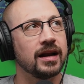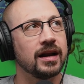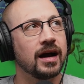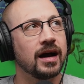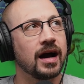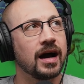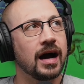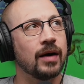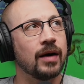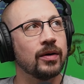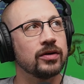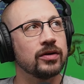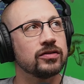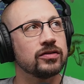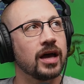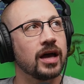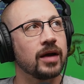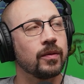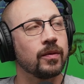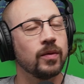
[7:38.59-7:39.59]
I was
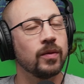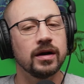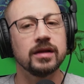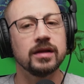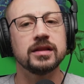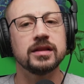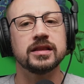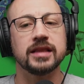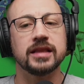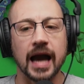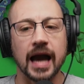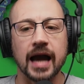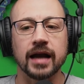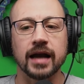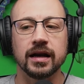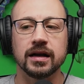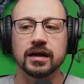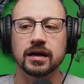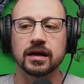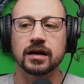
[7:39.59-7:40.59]
like, where did that
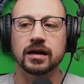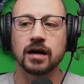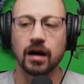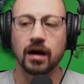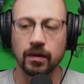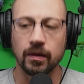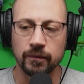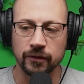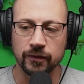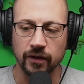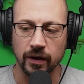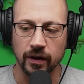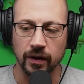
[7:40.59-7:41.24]
come from?